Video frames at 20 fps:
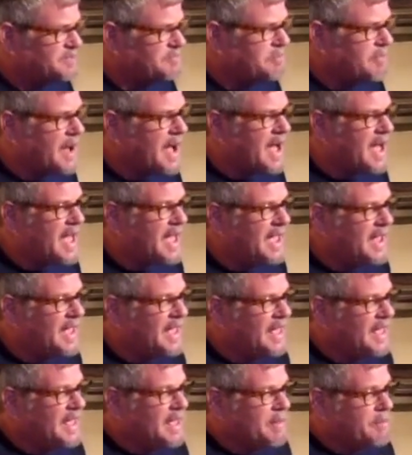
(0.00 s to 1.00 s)
is
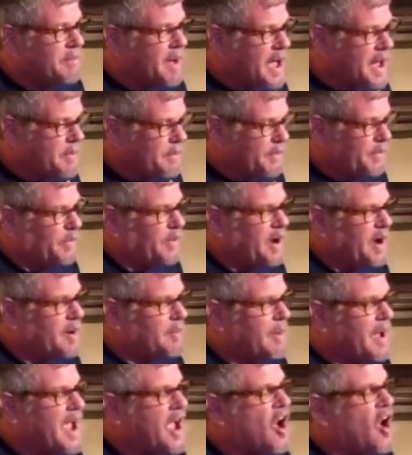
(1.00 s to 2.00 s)
my, my
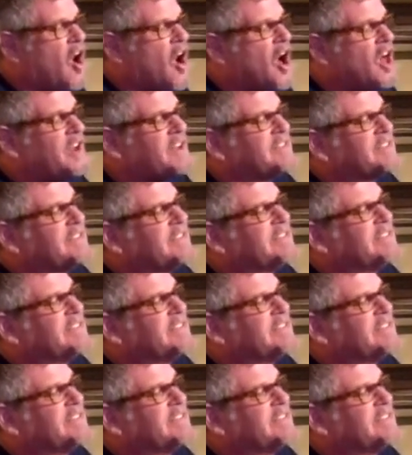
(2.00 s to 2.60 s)
prayer, my honest